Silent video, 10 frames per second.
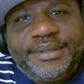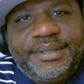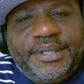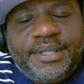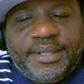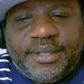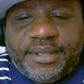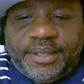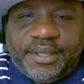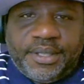
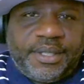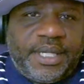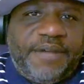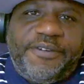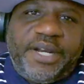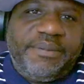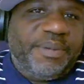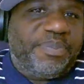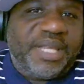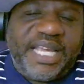And for them
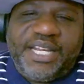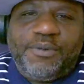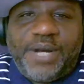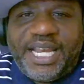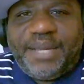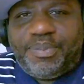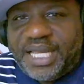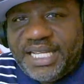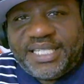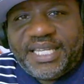to play the way they
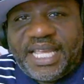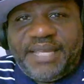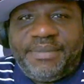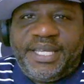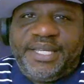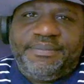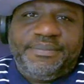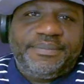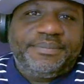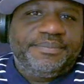played tonight, man,
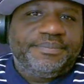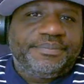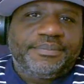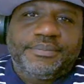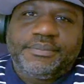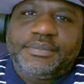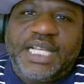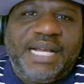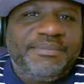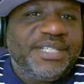
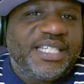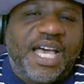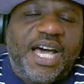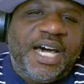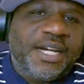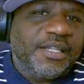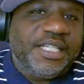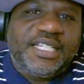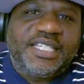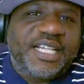I'm just
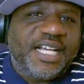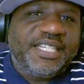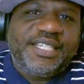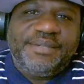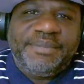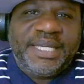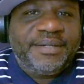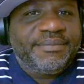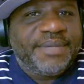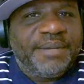utterly disgusted,
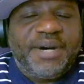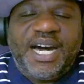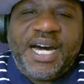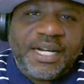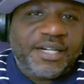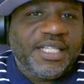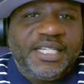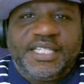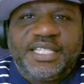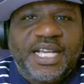man. I'm utterly
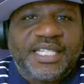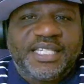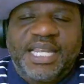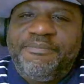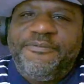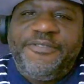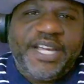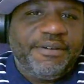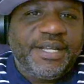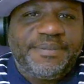disgusted. I'm
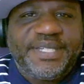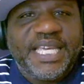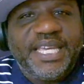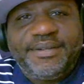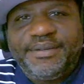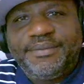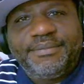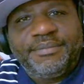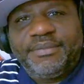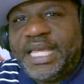very upset.
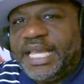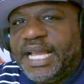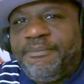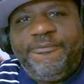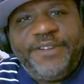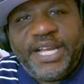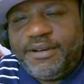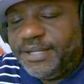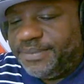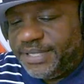Like, I'm
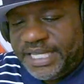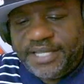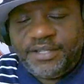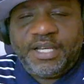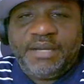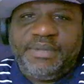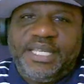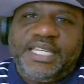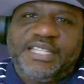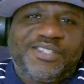very upset, you know what I mean?
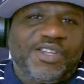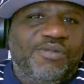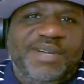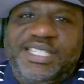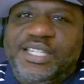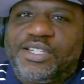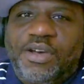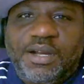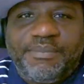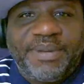There's so much to
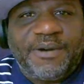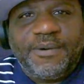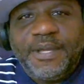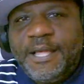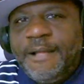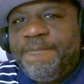talk about.